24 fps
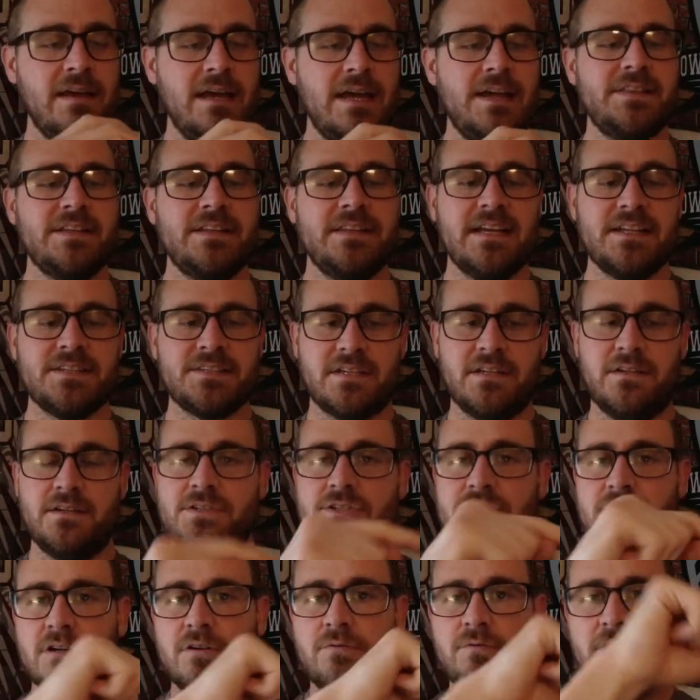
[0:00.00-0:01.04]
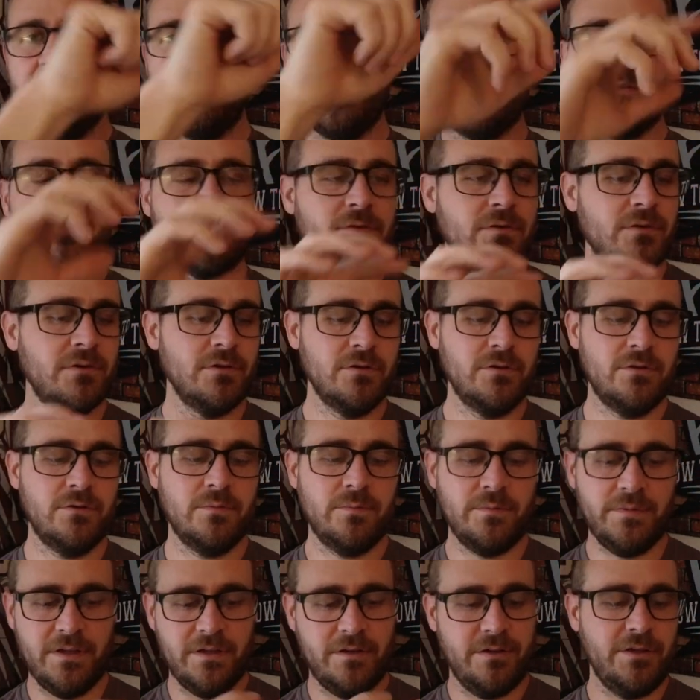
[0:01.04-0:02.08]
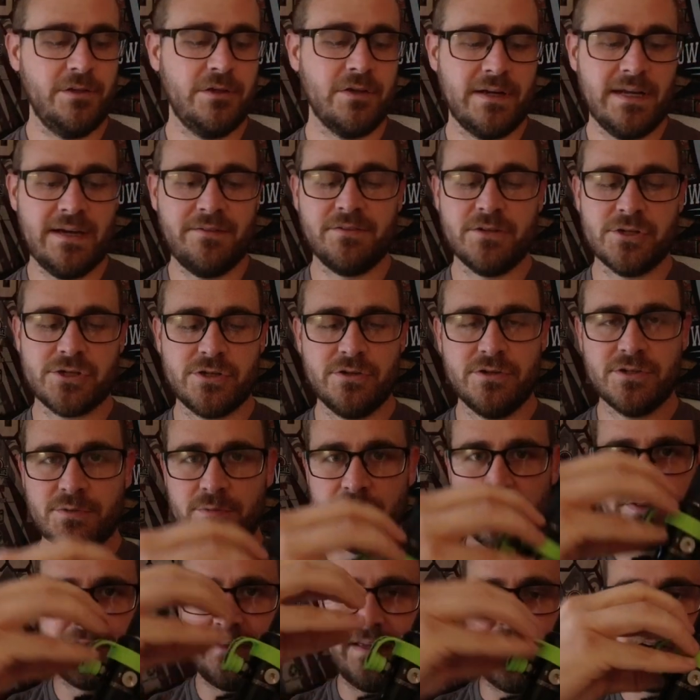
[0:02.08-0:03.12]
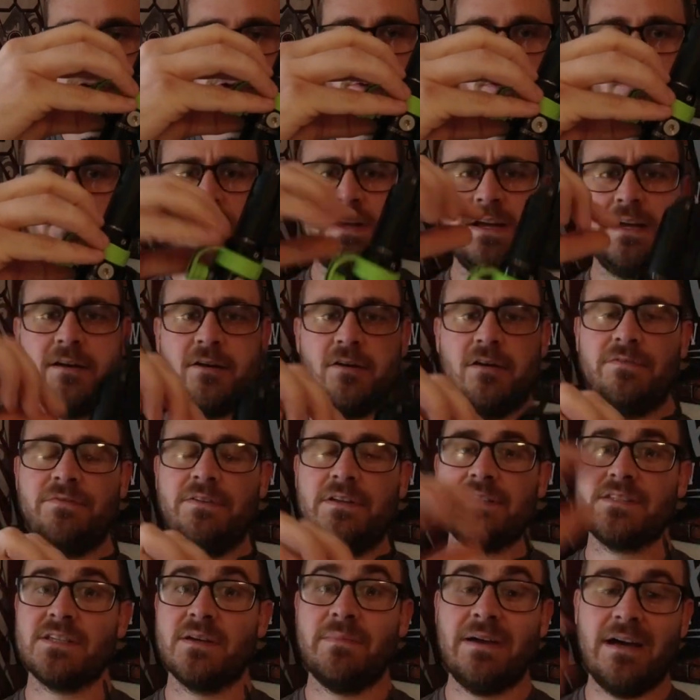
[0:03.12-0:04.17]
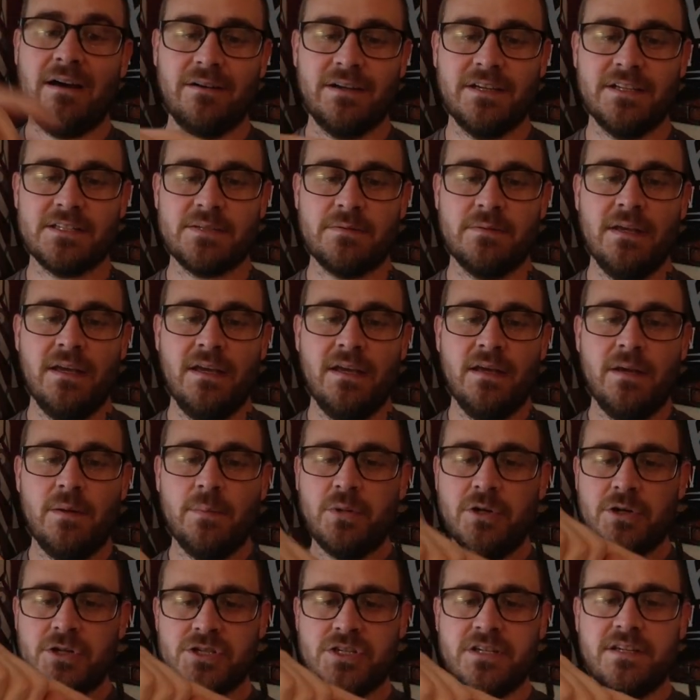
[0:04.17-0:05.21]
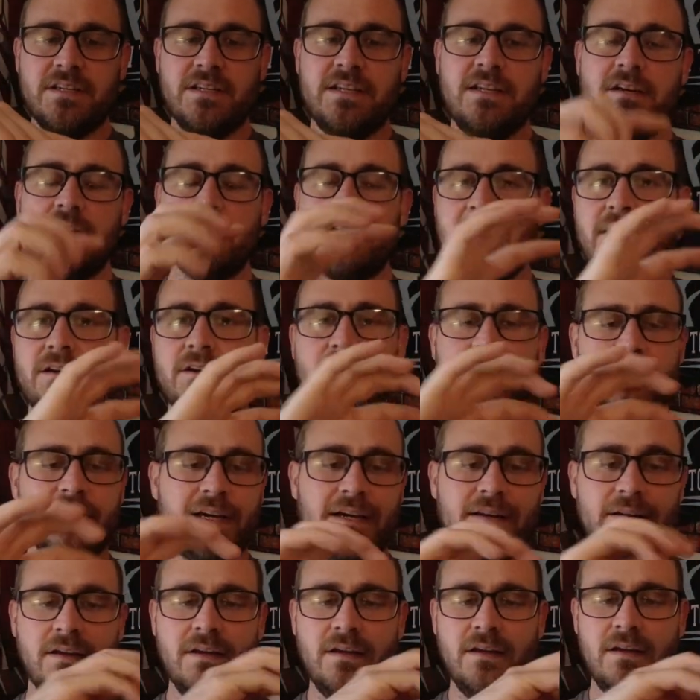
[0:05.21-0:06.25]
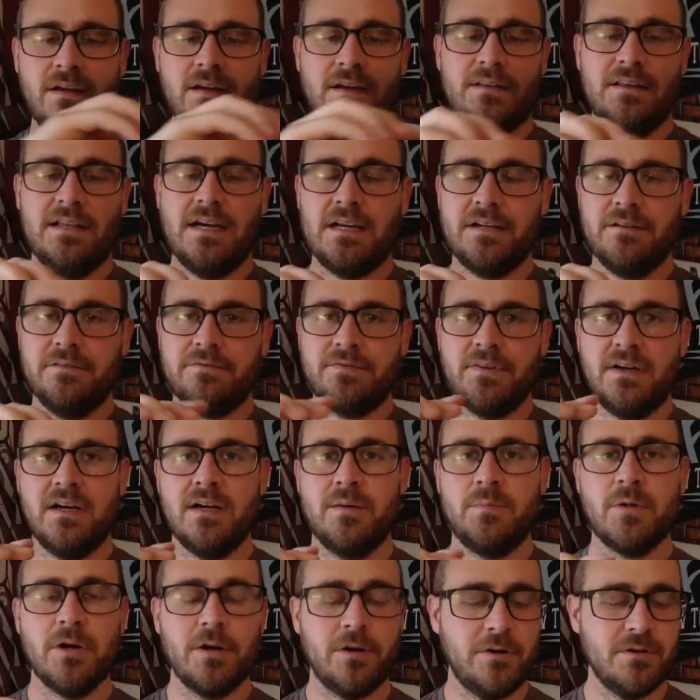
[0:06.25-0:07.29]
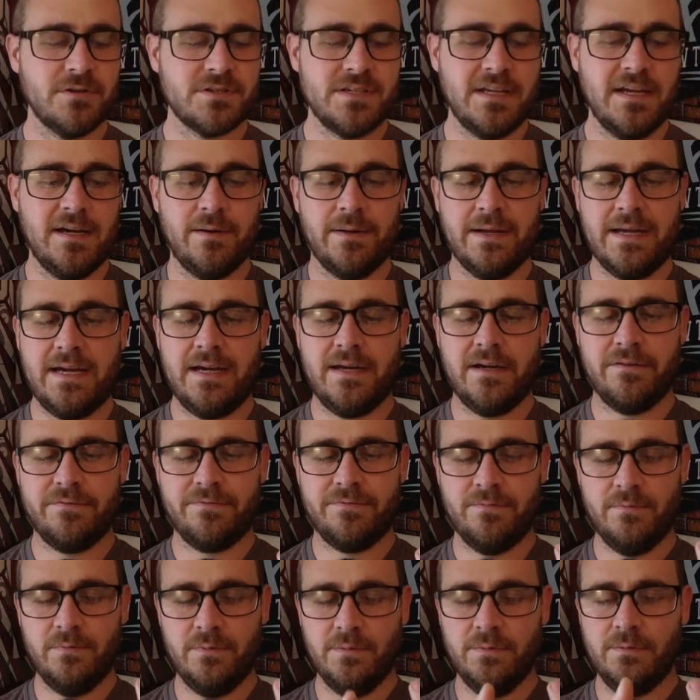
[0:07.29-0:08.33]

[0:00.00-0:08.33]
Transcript: and then that's going to start running through. You know, you could have issues with the actual reg, or if it somehow gets pushed into here. I know that a lot of markers now have